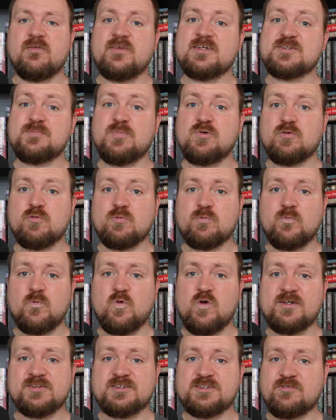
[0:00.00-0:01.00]
This book
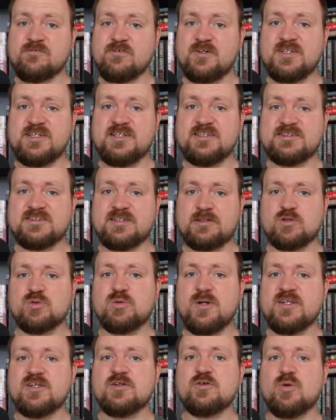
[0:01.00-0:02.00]
was released in
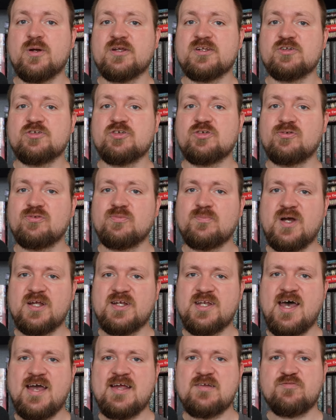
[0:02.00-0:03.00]
2022 by
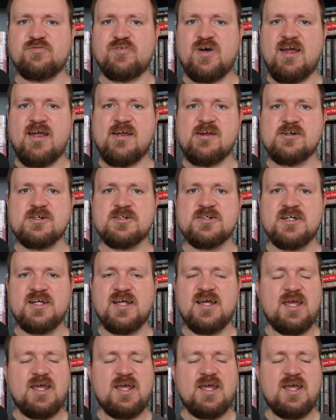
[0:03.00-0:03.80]
Nightfire,